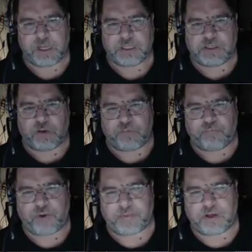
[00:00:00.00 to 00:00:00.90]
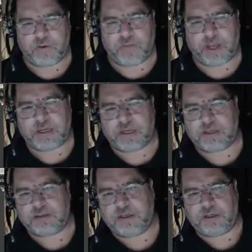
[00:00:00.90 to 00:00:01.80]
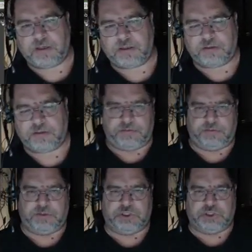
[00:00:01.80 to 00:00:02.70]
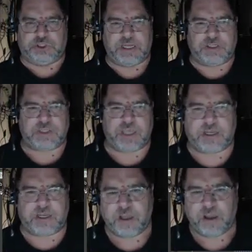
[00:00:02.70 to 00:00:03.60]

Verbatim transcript: so it would probably go back in and change that,